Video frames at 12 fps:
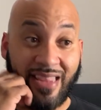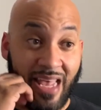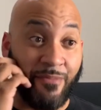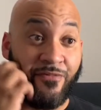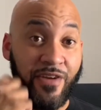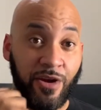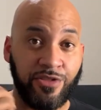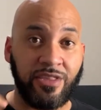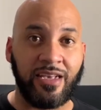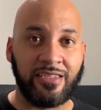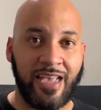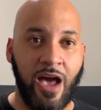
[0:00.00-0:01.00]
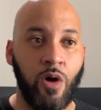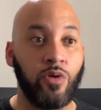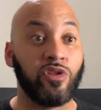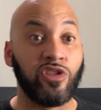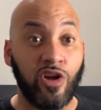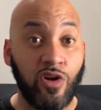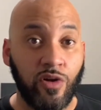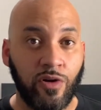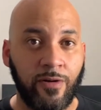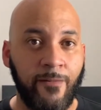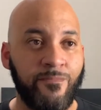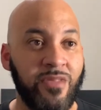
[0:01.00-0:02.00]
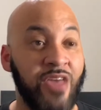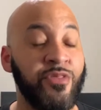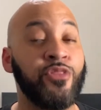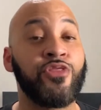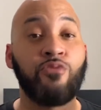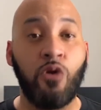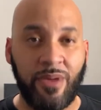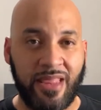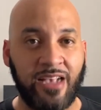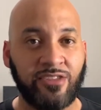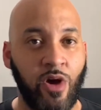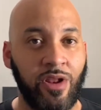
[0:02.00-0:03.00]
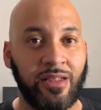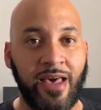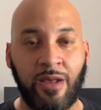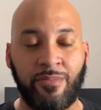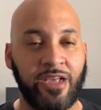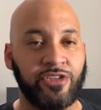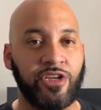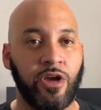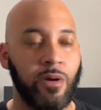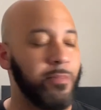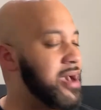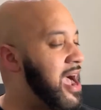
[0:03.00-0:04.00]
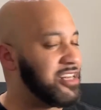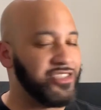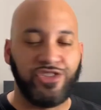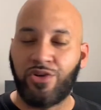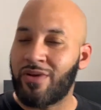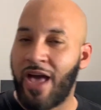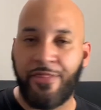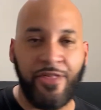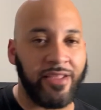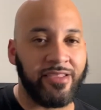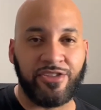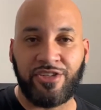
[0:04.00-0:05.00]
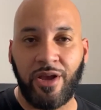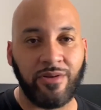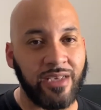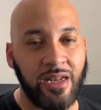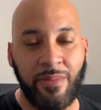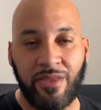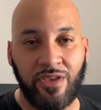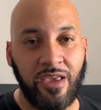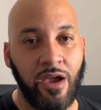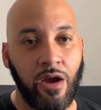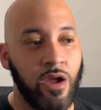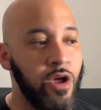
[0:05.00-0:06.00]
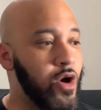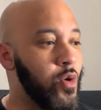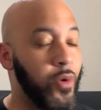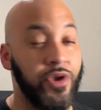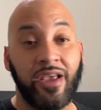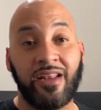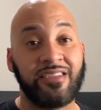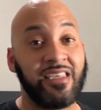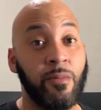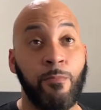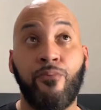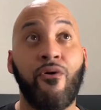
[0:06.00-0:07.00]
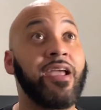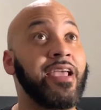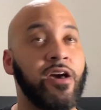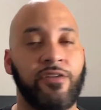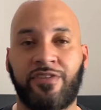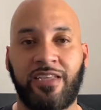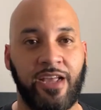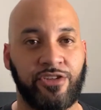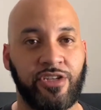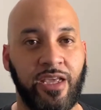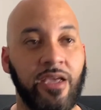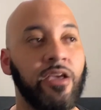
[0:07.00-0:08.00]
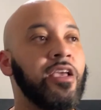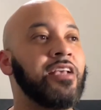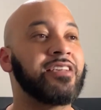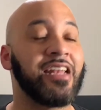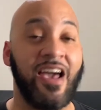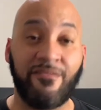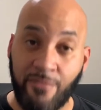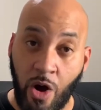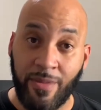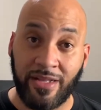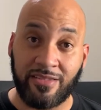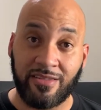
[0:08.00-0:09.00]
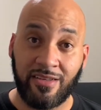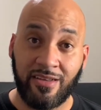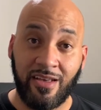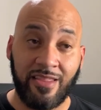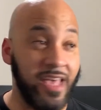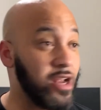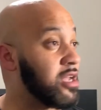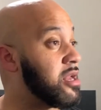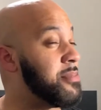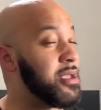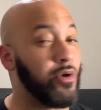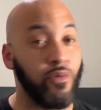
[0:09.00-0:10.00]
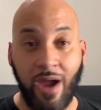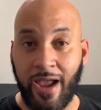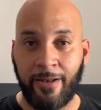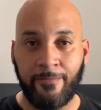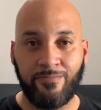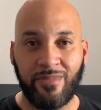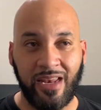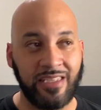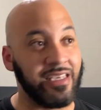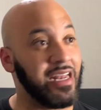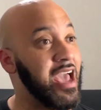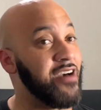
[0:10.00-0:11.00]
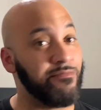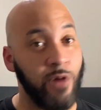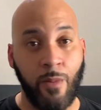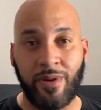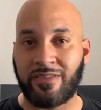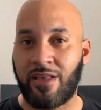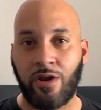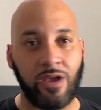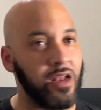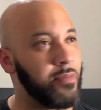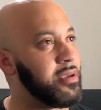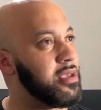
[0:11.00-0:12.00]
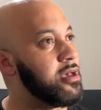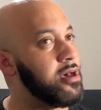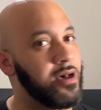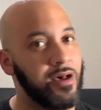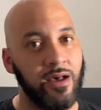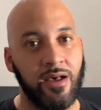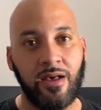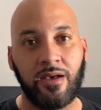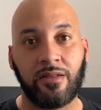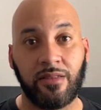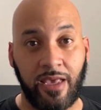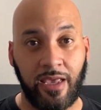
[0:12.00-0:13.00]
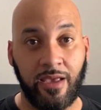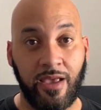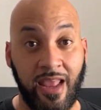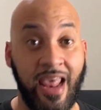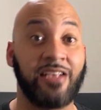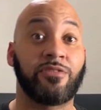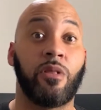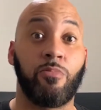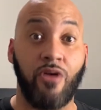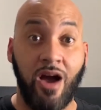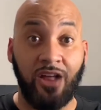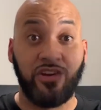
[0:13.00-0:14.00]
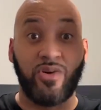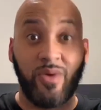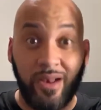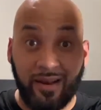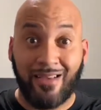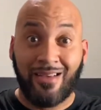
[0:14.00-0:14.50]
let him figure things out, learn, and then throw him in that starting lineup next year. But I do not think this year is going to be the year where you're going to see the breakout of THT. He's going to have moments that are going to be great, and he's going to have moments that are going to be ugly, and has LeBron doing